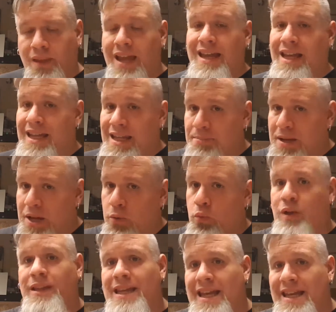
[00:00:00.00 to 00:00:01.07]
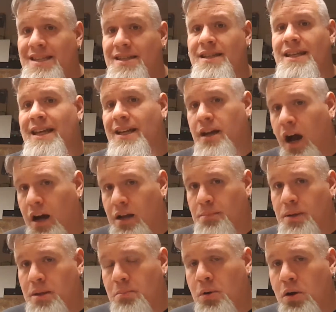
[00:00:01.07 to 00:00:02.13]
It can be really easy to get caught up
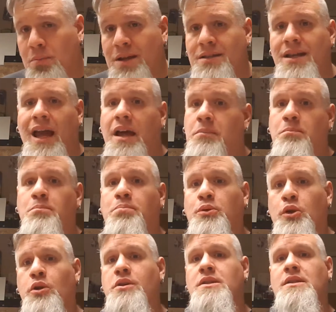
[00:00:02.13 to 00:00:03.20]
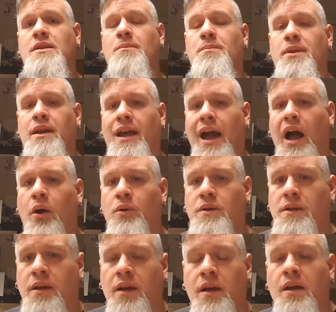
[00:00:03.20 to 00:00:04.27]
in the moment and blurt something
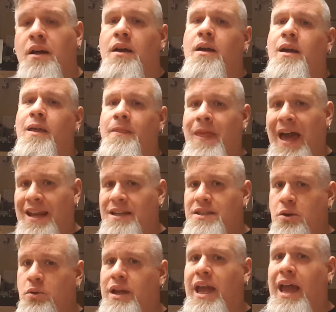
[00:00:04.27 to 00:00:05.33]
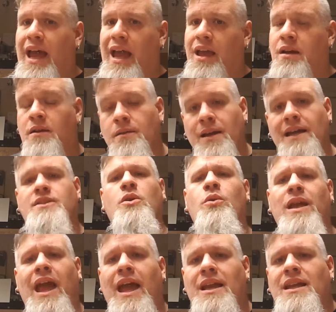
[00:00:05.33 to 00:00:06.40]
out. That is okay. It's
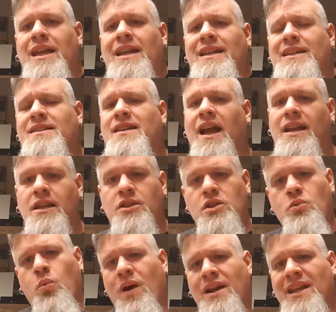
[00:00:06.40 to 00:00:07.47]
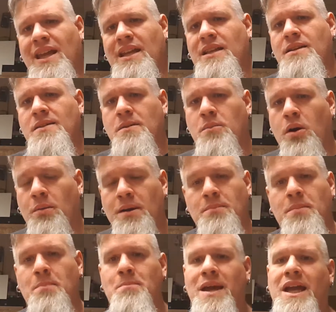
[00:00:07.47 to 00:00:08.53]
okay to get excited. You want to get into the moment,
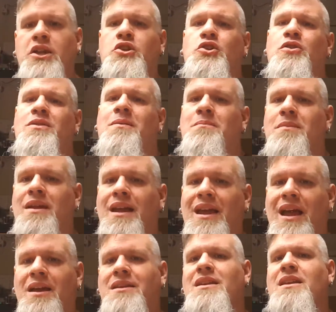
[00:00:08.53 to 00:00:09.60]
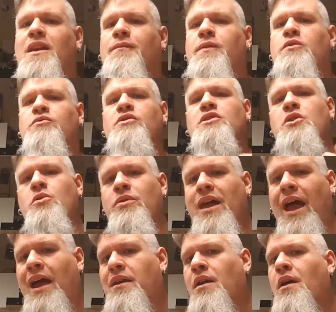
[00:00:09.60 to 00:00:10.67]
but make sure that if you do
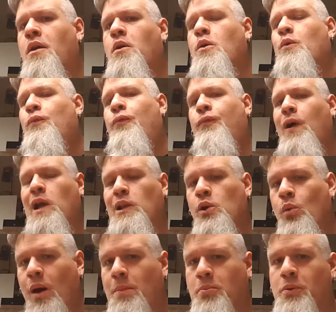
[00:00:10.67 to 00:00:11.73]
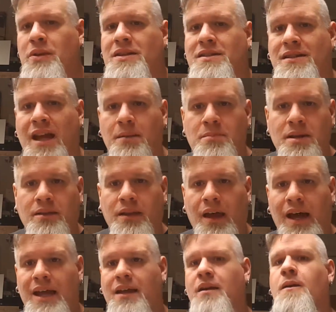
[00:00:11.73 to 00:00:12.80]
that, follow up with a statement
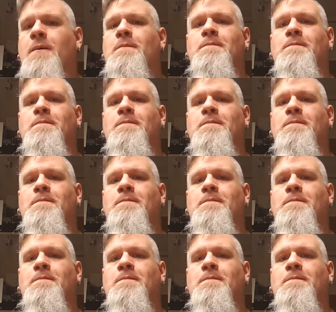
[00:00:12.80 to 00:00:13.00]
like,